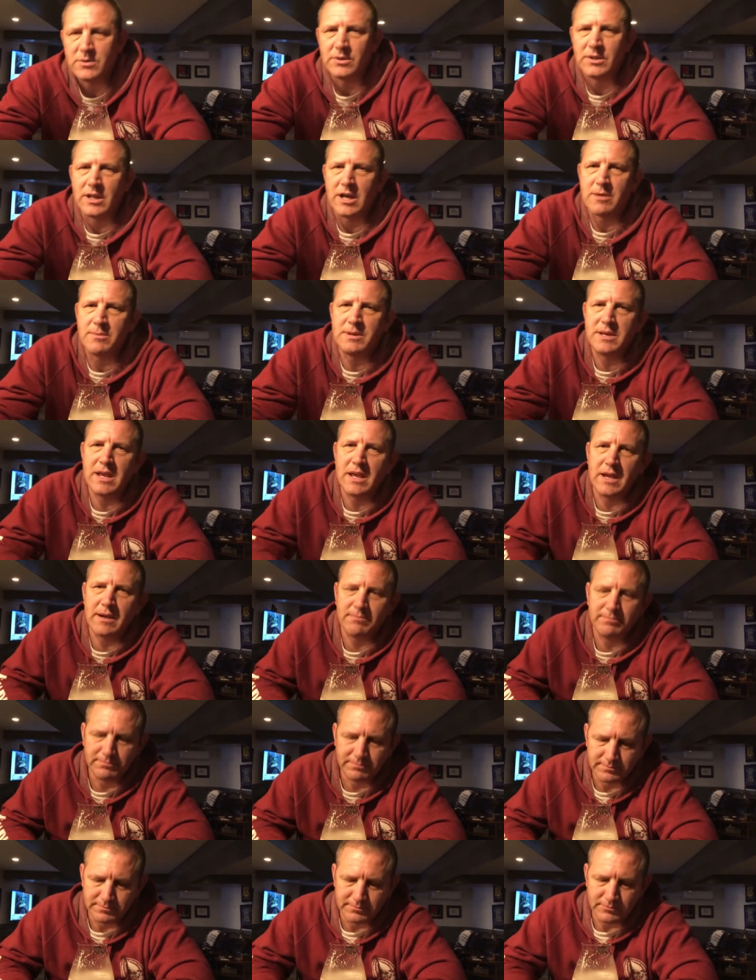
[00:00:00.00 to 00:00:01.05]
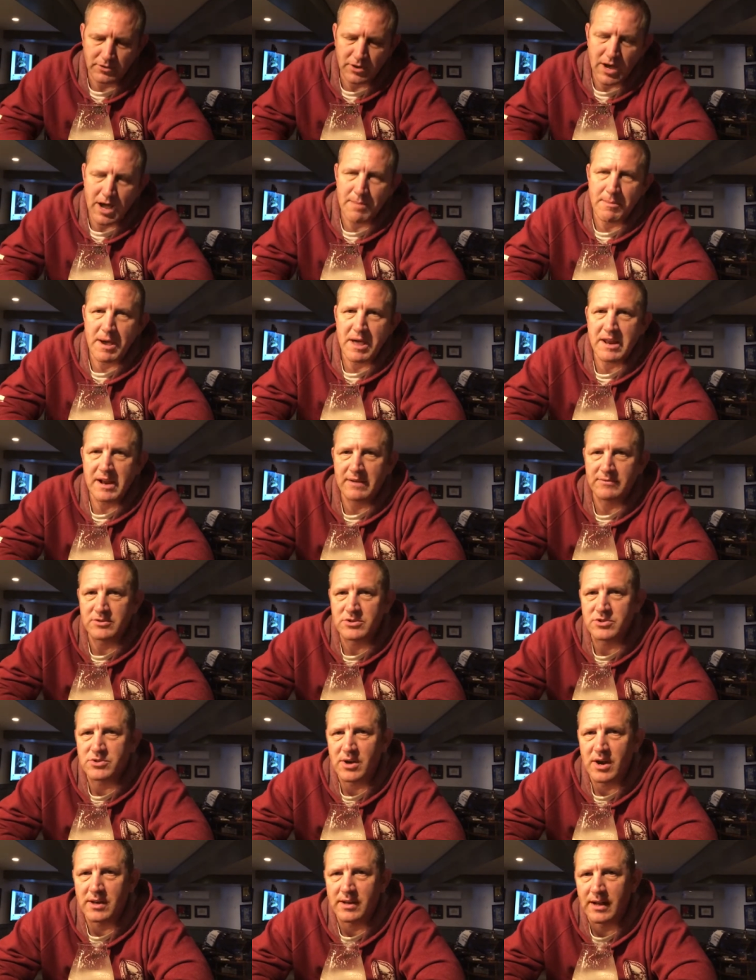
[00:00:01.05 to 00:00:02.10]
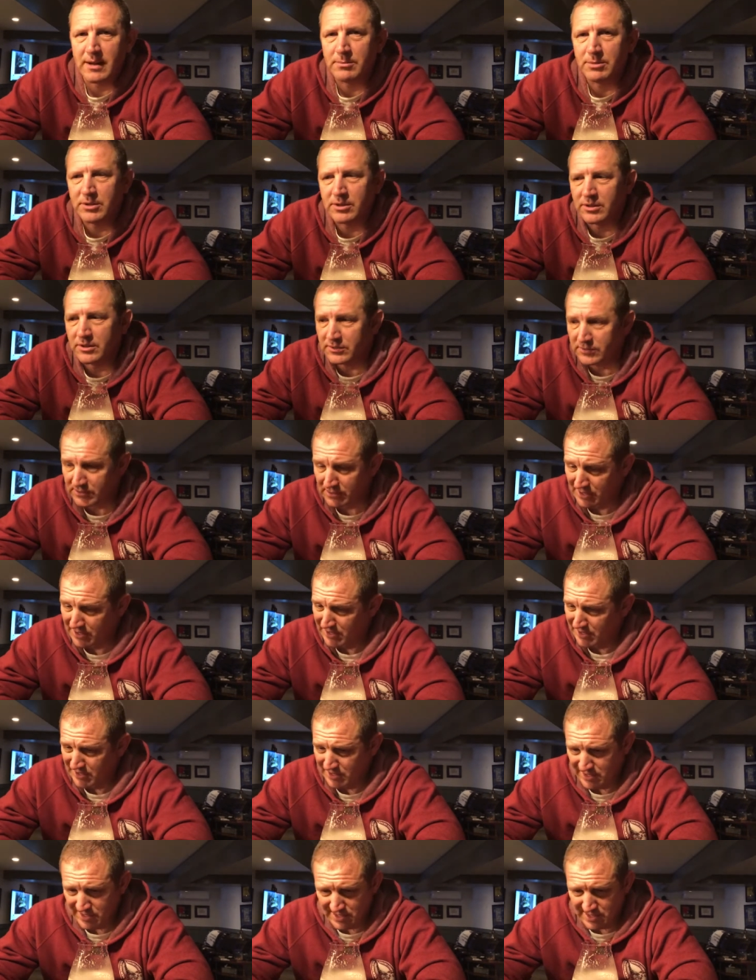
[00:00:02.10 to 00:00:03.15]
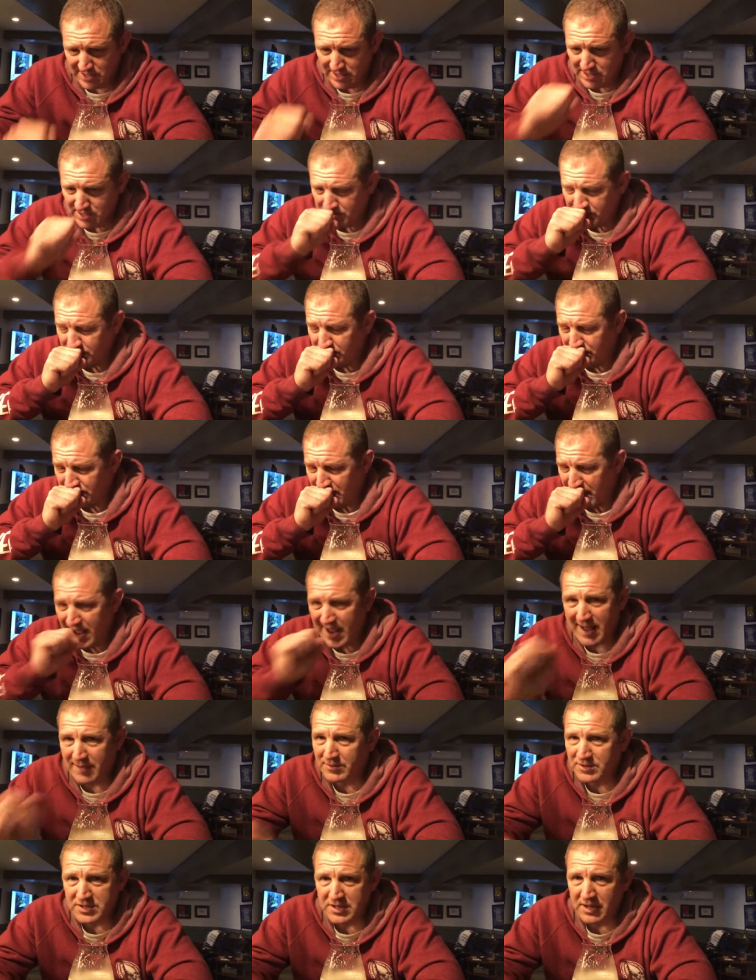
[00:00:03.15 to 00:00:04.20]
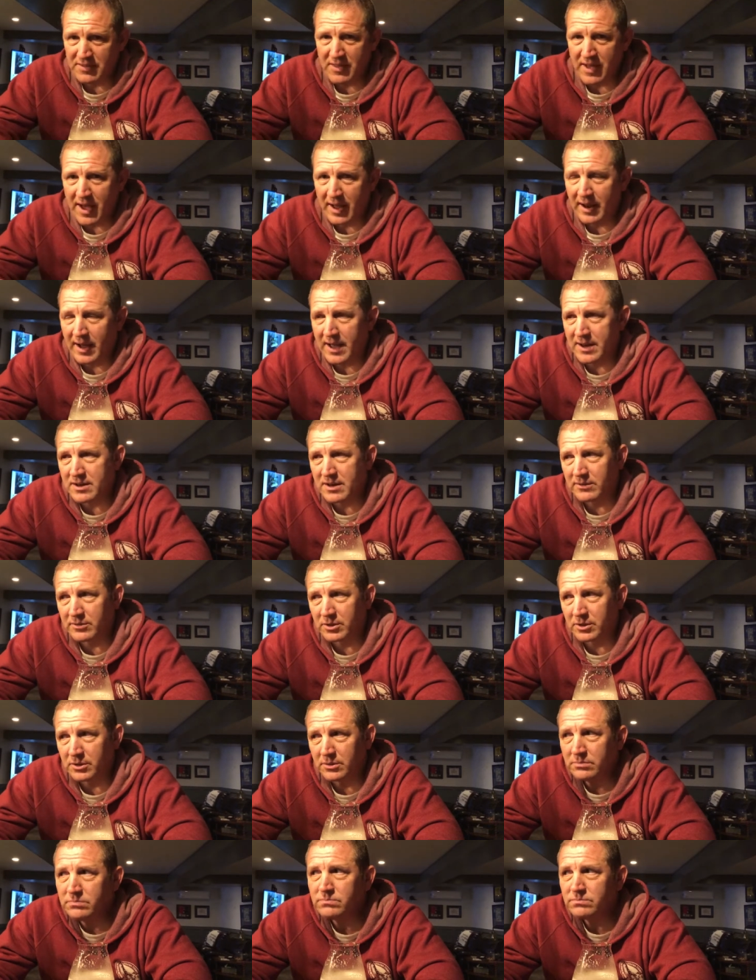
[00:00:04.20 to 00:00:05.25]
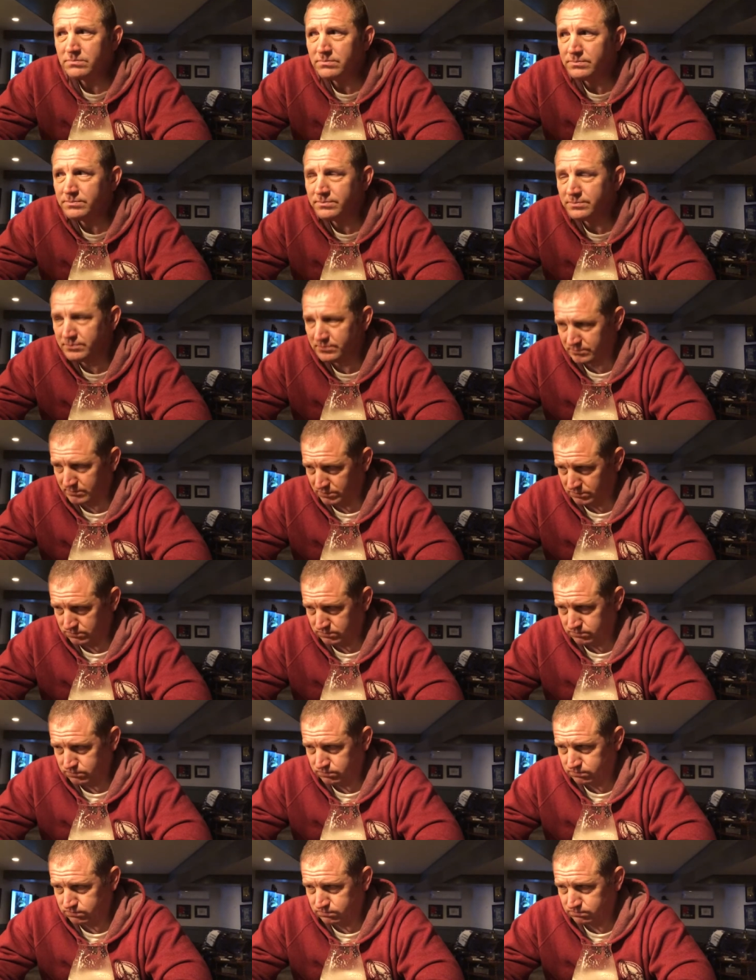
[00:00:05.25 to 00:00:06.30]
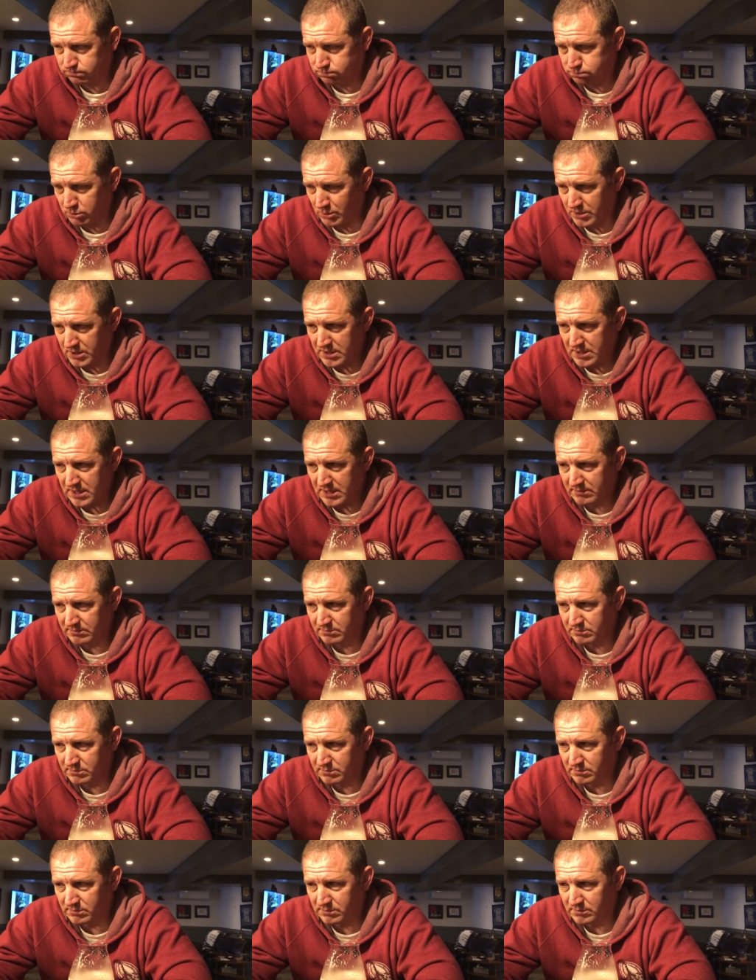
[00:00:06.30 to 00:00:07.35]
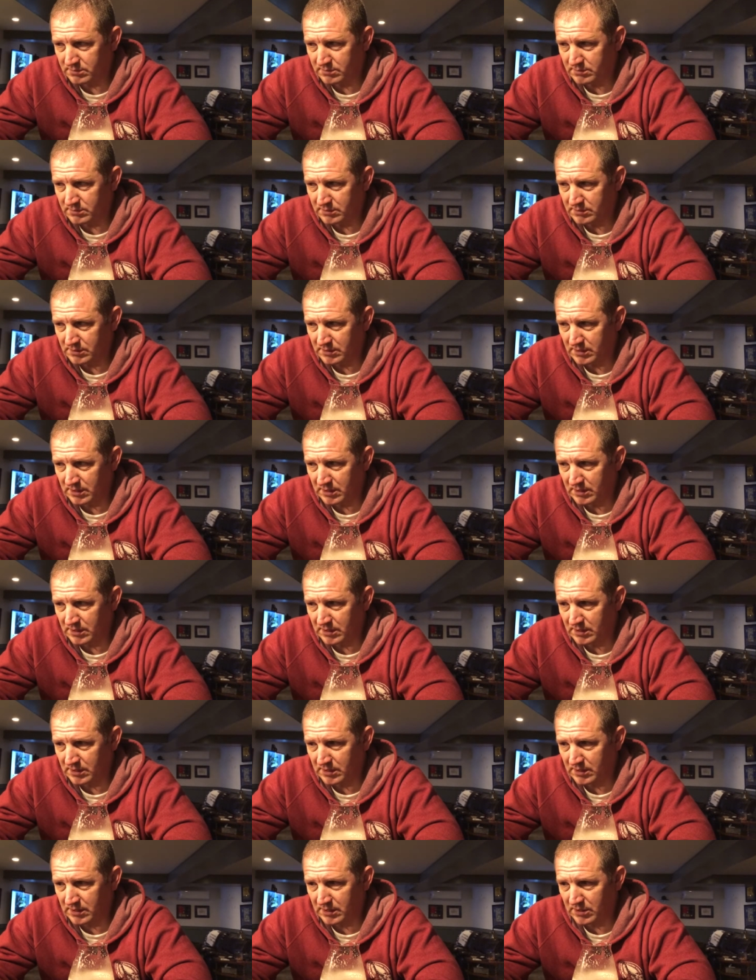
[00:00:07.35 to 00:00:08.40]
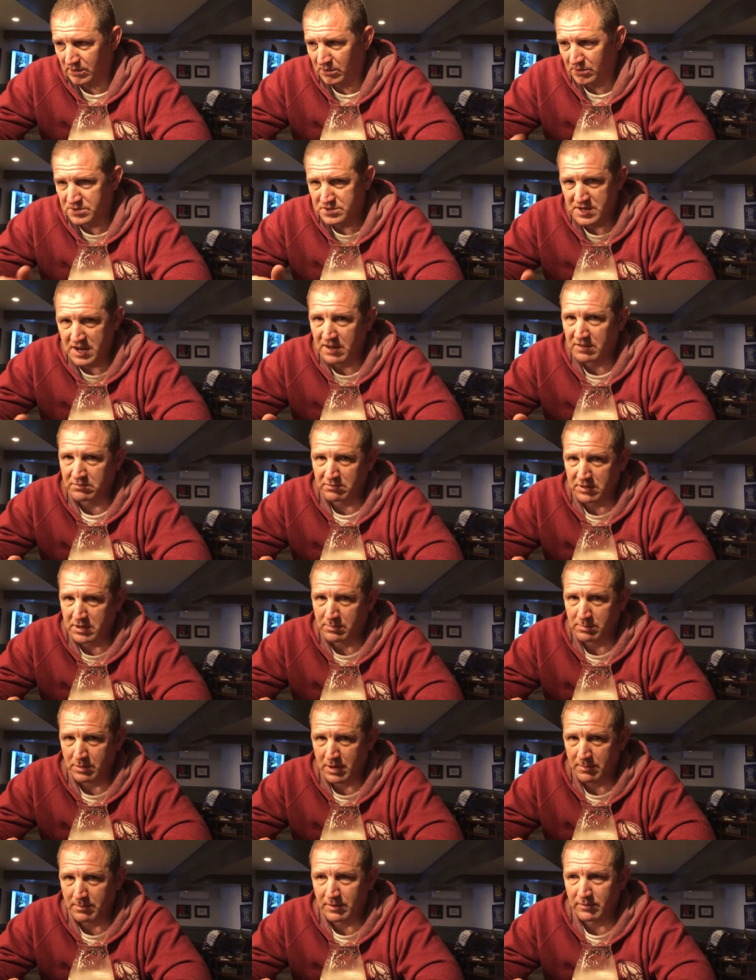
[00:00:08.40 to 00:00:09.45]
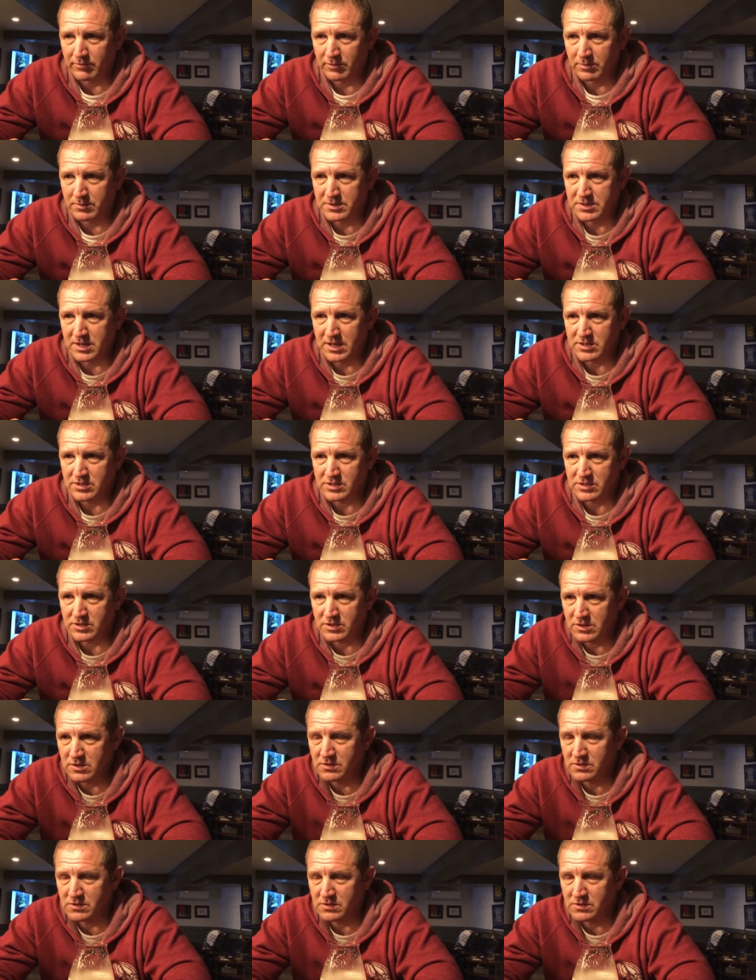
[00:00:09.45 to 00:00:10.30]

Well, I'll be damned. Well, I might have to try that because I haven't done that. I never put it in on day three of primary fermentation. So